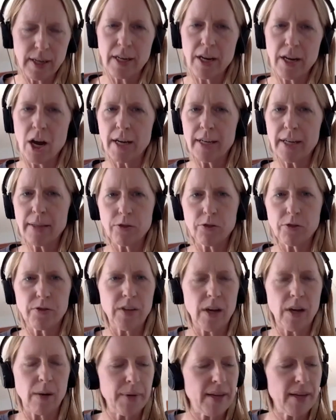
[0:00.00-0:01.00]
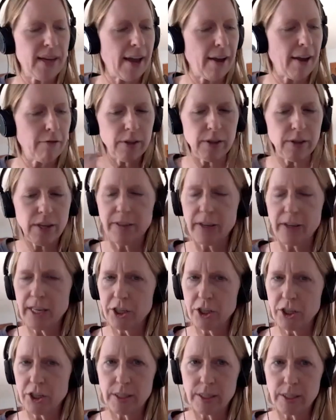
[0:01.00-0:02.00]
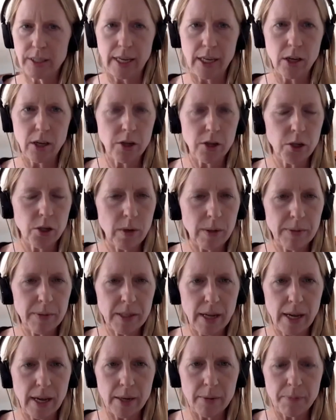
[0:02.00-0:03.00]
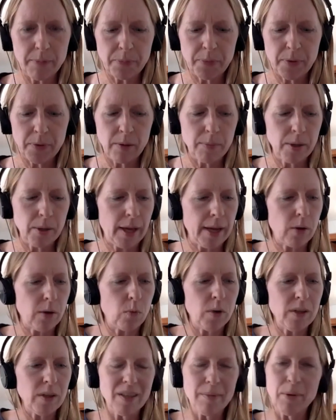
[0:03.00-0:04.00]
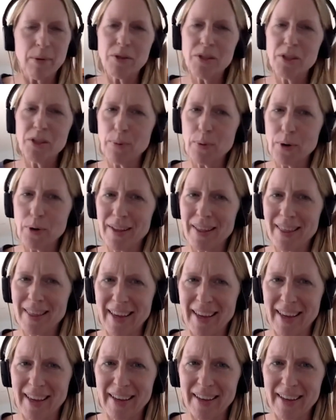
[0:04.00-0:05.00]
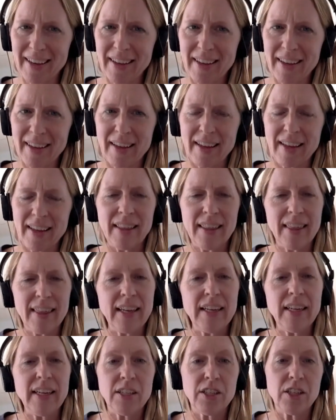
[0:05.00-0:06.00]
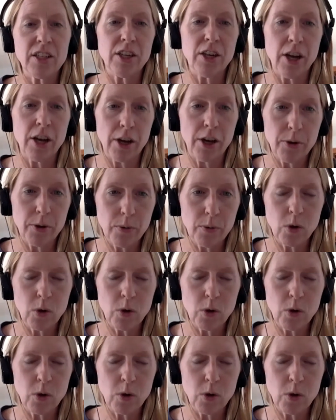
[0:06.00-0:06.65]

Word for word: not dumping everything in the kitchen sink on your website, but like, what's the most important thing that they need to know?